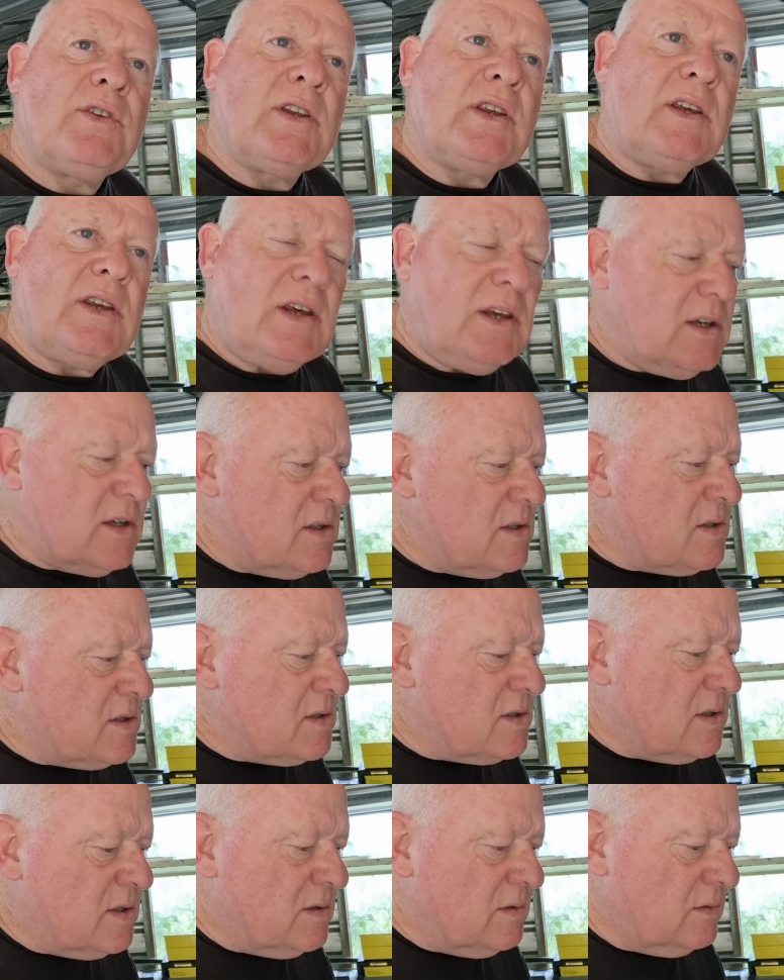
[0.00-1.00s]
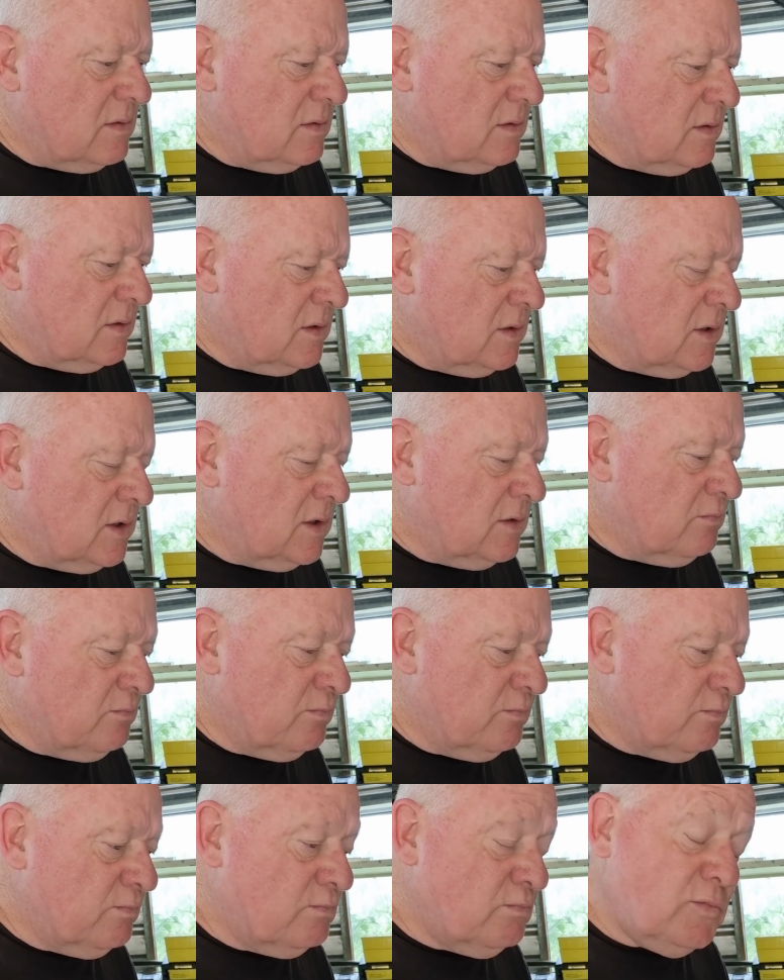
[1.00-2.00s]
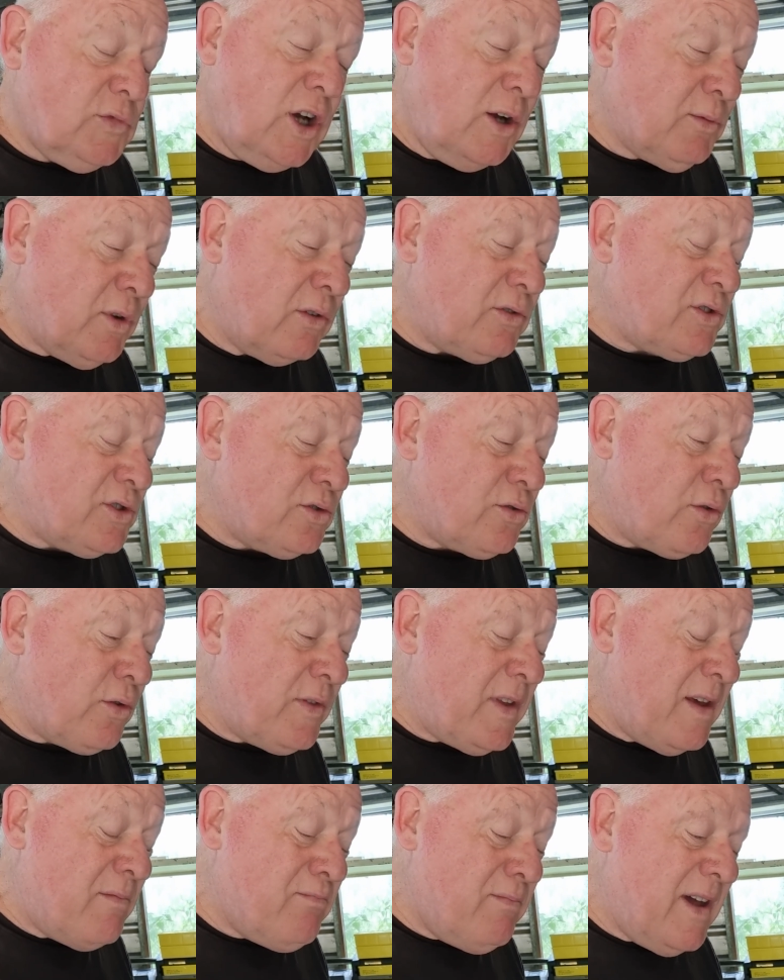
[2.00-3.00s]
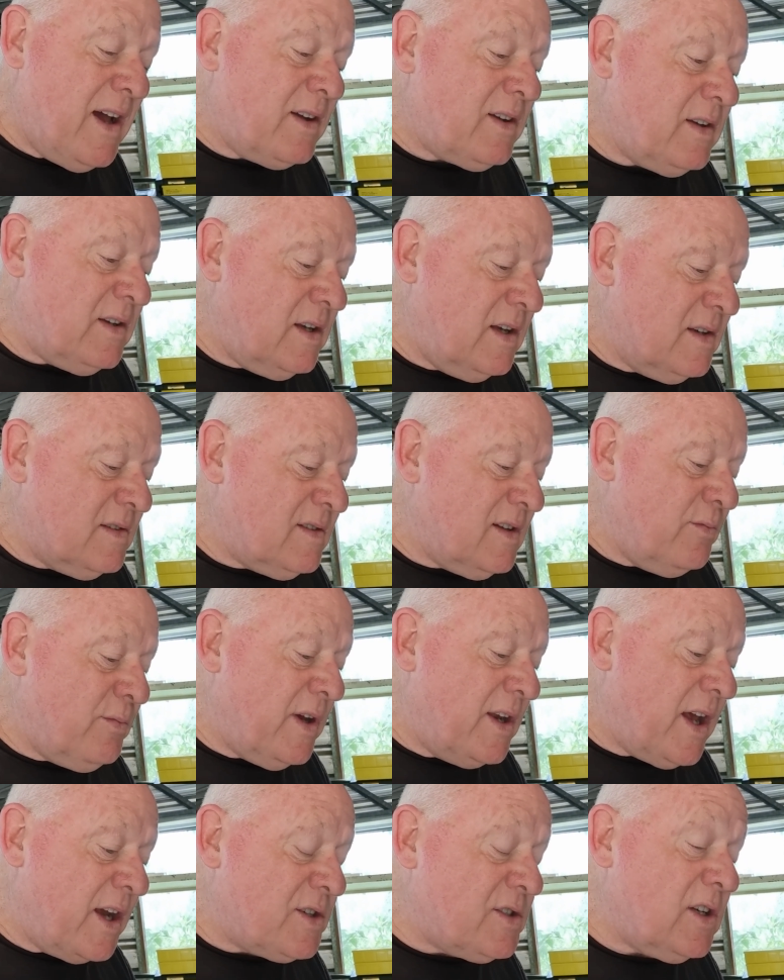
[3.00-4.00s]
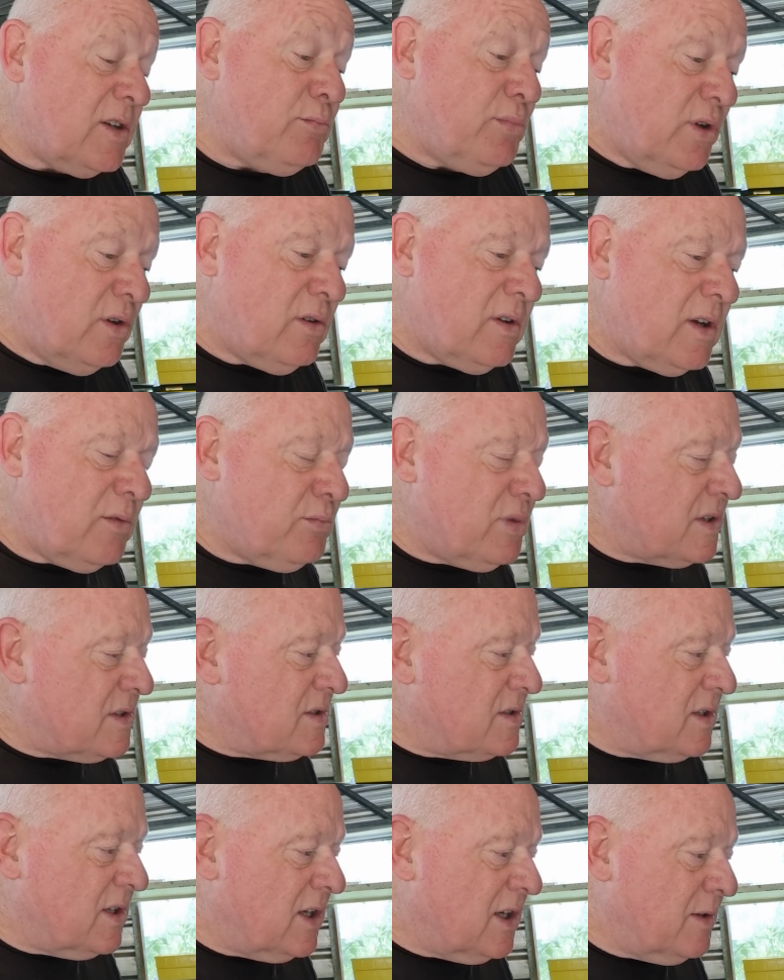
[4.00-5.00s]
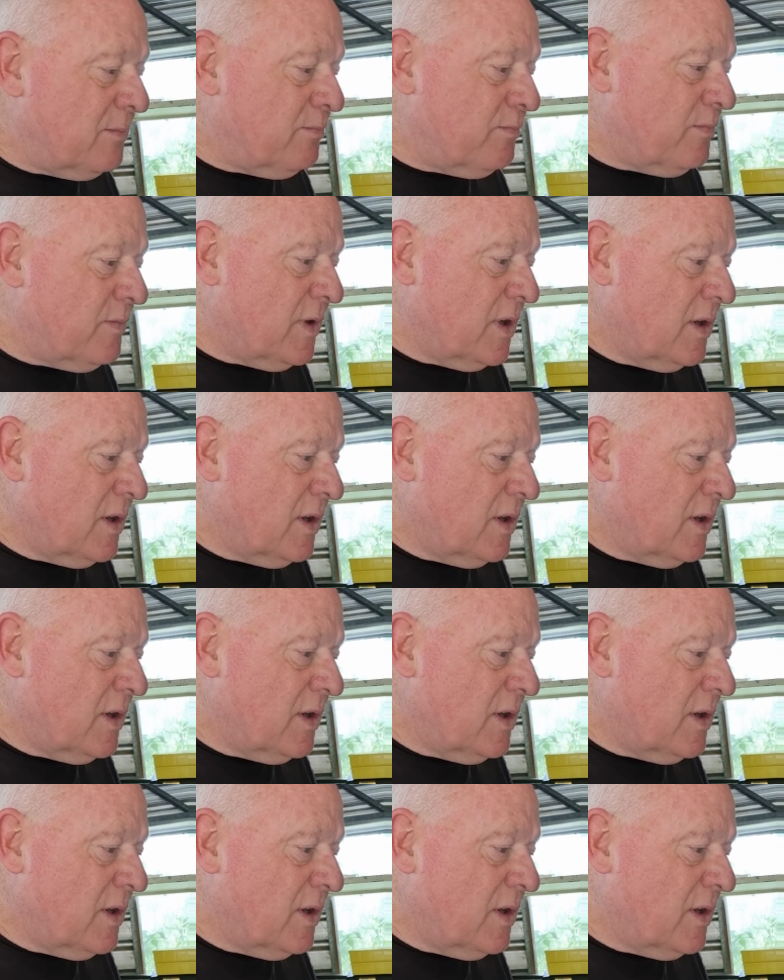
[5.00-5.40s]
the years. Um, I'm not sure of the amount of years they've been actually building, but um,